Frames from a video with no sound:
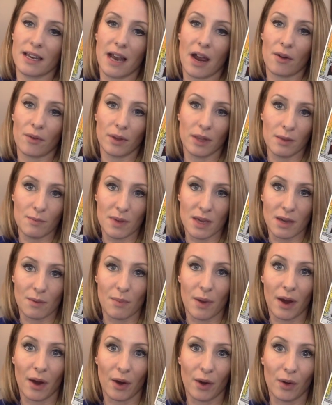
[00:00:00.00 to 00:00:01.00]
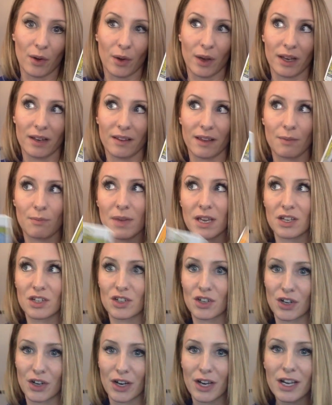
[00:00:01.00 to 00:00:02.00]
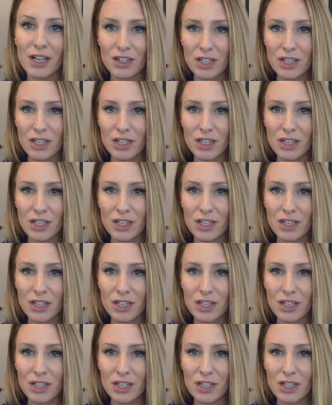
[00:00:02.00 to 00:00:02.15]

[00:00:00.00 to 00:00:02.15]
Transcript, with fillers: not really being paranoid like make sure